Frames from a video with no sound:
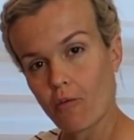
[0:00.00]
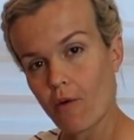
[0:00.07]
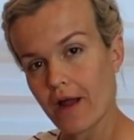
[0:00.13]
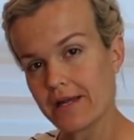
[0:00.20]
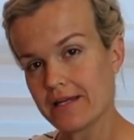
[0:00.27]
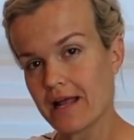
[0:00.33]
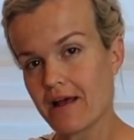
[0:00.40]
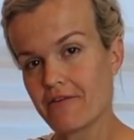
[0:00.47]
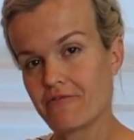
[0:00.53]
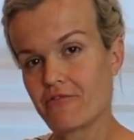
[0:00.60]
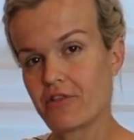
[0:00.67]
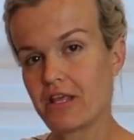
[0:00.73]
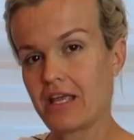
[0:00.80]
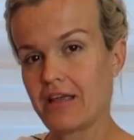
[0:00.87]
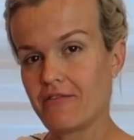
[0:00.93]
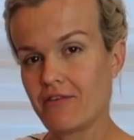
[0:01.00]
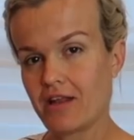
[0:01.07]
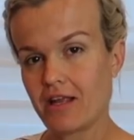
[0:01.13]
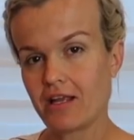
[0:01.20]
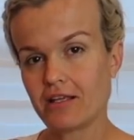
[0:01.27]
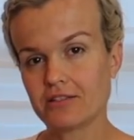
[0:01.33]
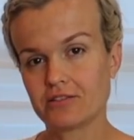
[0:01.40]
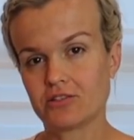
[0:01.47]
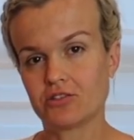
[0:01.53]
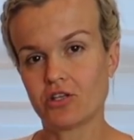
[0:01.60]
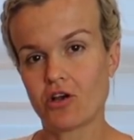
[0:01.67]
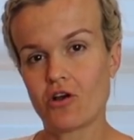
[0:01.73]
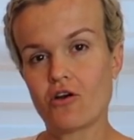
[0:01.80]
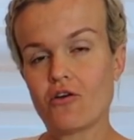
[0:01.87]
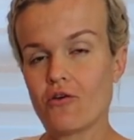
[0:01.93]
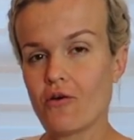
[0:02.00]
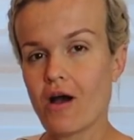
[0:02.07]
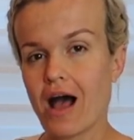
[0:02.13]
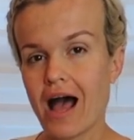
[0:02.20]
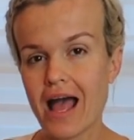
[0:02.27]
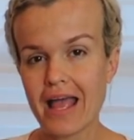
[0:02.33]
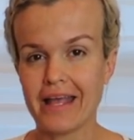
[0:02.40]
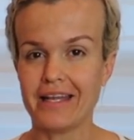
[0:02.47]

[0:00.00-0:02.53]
to wind down for the evening, so